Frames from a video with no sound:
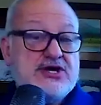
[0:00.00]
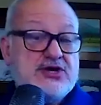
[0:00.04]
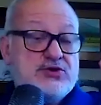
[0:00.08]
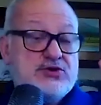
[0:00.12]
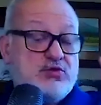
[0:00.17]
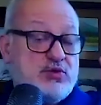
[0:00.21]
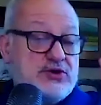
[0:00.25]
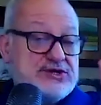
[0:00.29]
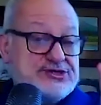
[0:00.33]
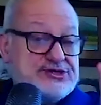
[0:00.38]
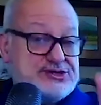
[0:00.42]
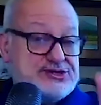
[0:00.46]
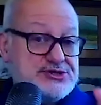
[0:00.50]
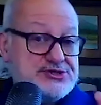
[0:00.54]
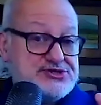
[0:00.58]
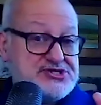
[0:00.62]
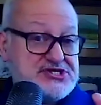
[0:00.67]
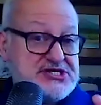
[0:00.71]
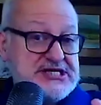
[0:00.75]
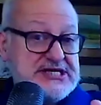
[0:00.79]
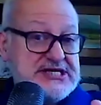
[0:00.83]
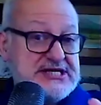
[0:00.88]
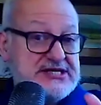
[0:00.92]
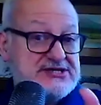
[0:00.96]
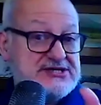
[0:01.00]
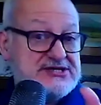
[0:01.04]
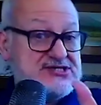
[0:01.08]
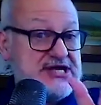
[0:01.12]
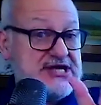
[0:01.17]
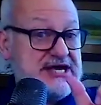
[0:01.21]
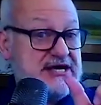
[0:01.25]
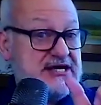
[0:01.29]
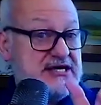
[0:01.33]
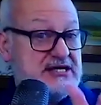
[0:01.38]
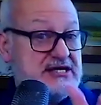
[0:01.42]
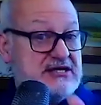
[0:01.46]
what you're seeing is
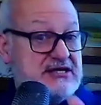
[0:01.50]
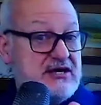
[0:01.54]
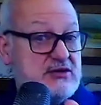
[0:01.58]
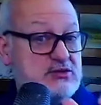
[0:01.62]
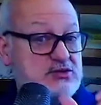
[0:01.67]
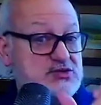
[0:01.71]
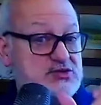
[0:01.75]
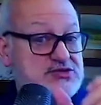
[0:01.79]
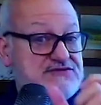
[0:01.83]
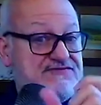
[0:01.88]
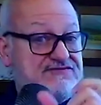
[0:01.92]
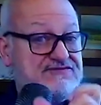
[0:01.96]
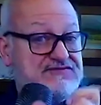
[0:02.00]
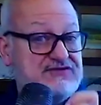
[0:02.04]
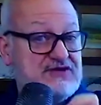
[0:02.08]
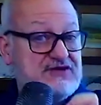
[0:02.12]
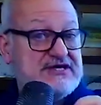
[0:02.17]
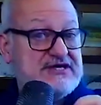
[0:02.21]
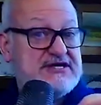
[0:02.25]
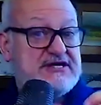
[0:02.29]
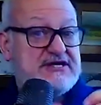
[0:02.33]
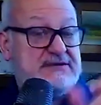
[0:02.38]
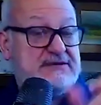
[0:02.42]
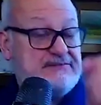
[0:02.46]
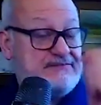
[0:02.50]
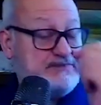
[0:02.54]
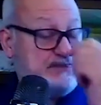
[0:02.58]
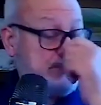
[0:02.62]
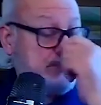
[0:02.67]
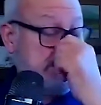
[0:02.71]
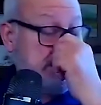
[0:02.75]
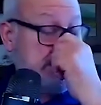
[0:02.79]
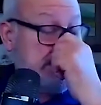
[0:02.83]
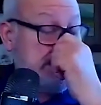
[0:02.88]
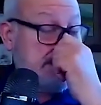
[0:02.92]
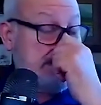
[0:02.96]
that ghost fleet
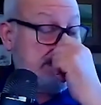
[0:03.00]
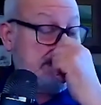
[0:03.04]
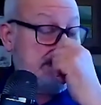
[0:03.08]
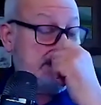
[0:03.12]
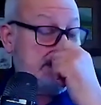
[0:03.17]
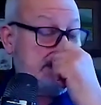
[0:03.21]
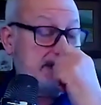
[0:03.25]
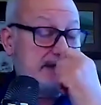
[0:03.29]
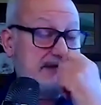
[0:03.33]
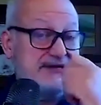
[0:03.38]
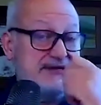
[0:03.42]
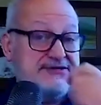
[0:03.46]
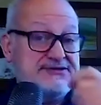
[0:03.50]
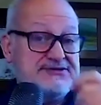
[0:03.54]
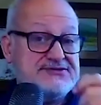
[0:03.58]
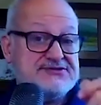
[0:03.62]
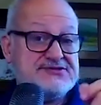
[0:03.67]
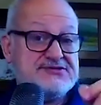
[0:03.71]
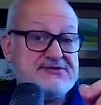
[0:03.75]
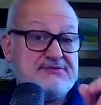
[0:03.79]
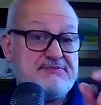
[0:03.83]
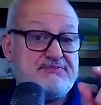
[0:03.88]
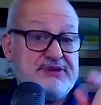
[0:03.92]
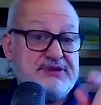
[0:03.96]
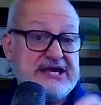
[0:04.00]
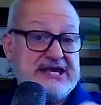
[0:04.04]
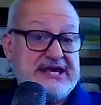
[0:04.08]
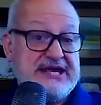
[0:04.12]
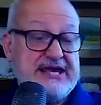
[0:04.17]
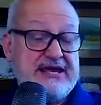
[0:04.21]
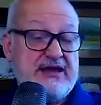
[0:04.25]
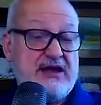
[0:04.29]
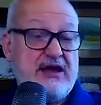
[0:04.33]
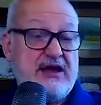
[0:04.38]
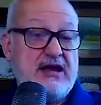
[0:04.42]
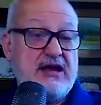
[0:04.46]
is
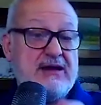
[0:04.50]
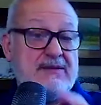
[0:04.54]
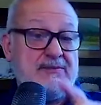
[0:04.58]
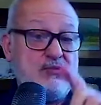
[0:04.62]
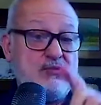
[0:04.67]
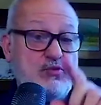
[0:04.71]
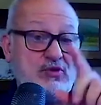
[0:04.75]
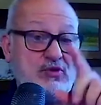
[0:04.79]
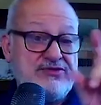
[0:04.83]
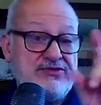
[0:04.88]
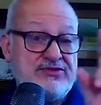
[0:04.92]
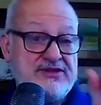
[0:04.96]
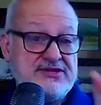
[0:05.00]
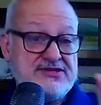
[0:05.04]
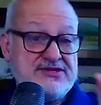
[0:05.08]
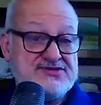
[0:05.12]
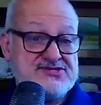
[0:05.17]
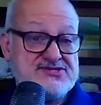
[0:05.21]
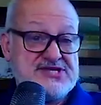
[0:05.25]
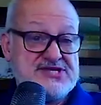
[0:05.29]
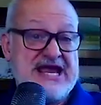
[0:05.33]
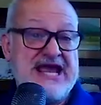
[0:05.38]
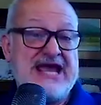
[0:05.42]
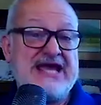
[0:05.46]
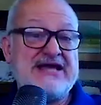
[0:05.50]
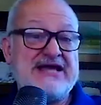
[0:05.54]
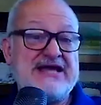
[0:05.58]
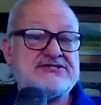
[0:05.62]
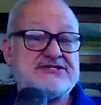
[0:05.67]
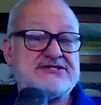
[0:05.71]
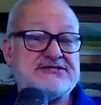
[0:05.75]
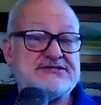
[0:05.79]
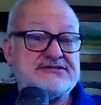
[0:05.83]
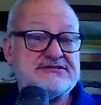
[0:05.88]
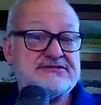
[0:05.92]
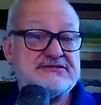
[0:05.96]
picking up where the
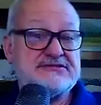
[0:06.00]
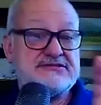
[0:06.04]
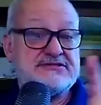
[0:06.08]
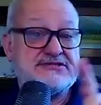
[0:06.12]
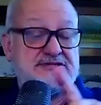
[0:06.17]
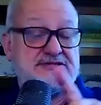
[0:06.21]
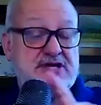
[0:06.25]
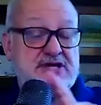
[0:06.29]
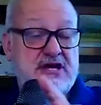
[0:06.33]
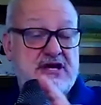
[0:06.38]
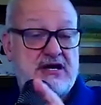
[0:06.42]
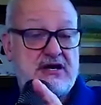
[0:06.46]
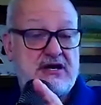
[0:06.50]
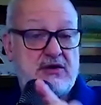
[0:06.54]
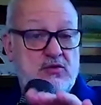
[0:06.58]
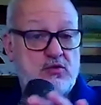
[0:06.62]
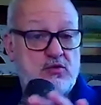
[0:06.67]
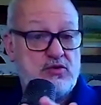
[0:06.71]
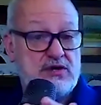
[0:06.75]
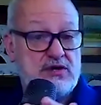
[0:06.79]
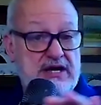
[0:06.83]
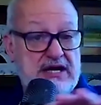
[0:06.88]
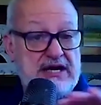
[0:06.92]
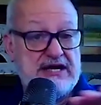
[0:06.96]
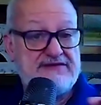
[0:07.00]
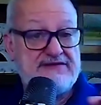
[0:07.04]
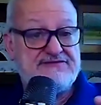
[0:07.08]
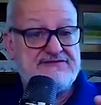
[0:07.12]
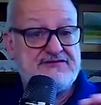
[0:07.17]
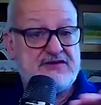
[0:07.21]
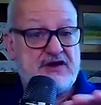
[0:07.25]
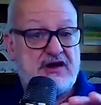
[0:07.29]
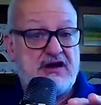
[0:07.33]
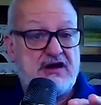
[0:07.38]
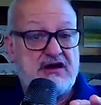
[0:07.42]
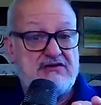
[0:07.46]
sanctions were left
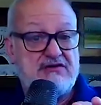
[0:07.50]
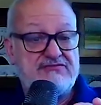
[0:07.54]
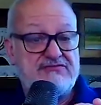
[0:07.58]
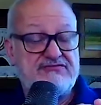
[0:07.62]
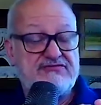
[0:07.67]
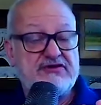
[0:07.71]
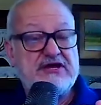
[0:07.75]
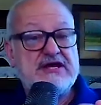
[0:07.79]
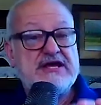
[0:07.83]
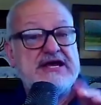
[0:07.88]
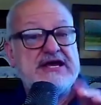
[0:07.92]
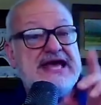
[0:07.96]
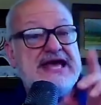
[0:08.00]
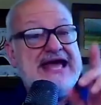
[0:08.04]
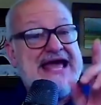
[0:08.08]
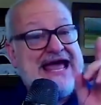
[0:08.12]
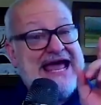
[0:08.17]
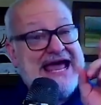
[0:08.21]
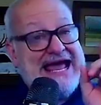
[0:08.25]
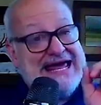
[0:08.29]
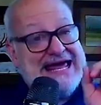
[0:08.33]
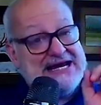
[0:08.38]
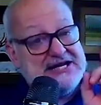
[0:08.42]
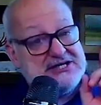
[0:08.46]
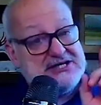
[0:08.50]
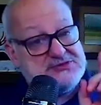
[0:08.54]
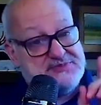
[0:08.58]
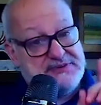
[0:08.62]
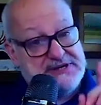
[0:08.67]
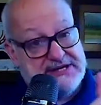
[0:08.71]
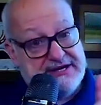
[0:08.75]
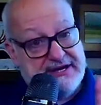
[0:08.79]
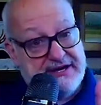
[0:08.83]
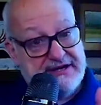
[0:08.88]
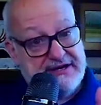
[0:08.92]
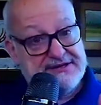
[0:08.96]
off, and it's
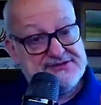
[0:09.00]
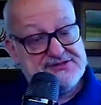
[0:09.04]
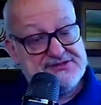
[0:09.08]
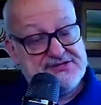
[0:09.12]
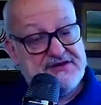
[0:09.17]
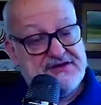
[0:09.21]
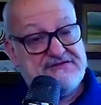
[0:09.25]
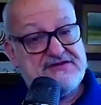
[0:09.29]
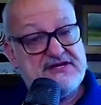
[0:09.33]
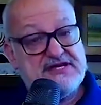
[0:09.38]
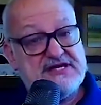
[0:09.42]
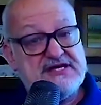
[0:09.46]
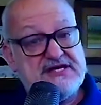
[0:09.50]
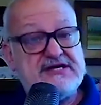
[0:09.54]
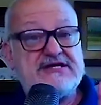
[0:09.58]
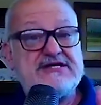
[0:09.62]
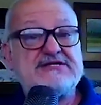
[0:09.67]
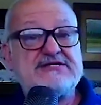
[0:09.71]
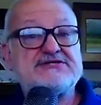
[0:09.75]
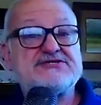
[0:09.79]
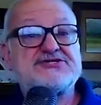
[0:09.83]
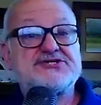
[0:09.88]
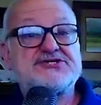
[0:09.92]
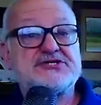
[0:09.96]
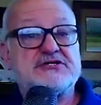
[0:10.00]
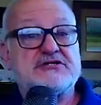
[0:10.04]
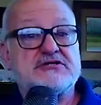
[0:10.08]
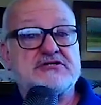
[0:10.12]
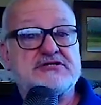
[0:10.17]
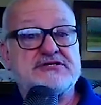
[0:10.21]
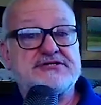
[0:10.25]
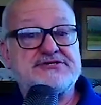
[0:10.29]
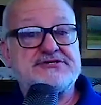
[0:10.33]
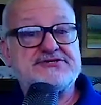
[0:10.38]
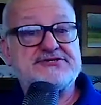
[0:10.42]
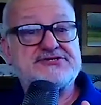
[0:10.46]
because of the
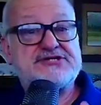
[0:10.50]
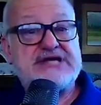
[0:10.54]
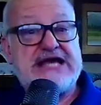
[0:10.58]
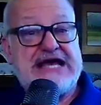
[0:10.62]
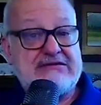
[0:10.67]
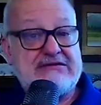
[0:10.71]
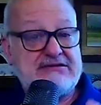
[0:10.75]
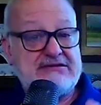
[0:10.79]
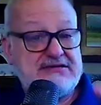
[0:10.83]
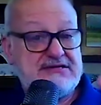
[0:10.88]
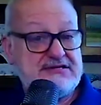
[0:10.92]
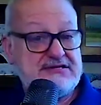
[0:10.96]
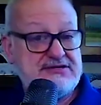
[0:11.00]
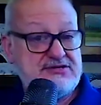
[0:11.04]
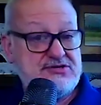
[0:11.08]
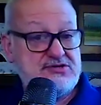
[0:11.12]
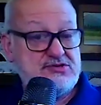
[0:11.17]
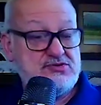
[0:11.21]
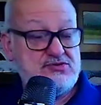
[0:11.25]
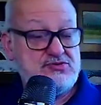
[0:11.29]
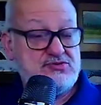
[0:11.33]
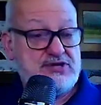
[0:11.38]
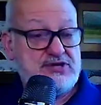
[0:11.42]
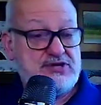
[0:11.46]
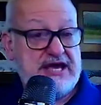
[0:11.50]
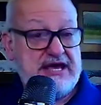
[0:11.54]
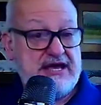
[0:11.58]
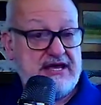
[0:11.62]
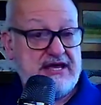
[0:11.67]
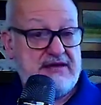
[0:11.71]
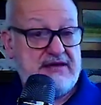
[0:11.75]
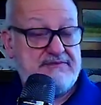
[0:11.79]
insurance out of the UK.